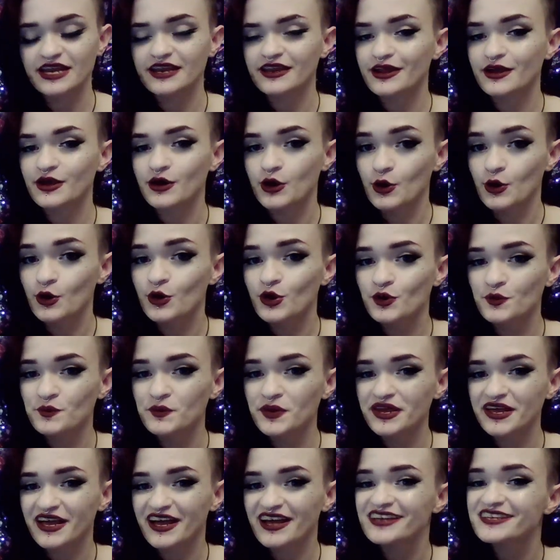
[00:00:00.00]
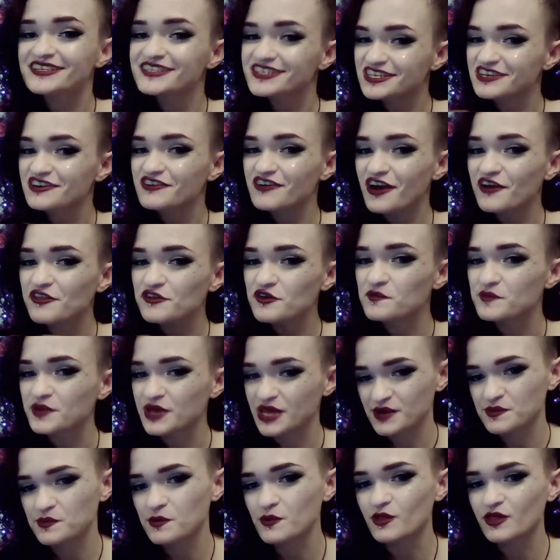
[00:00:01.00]
and it could because there are other
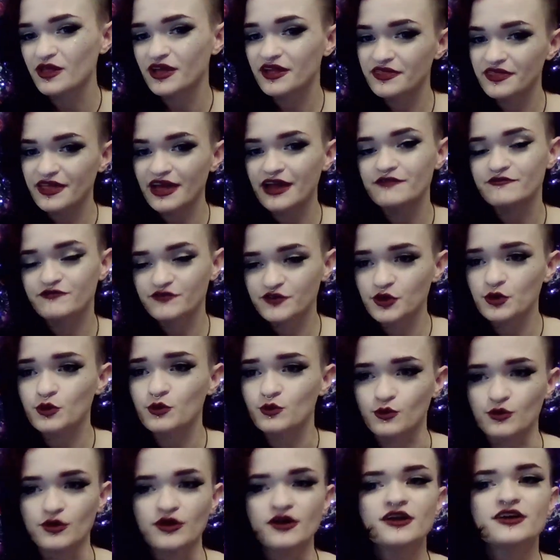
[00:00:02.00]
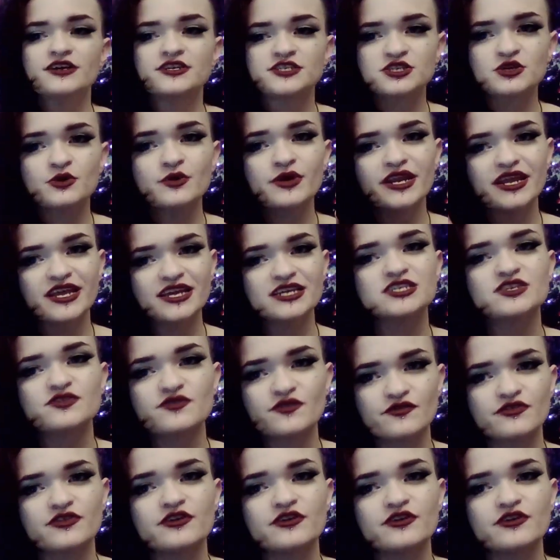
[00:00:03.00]
people in that view. So it is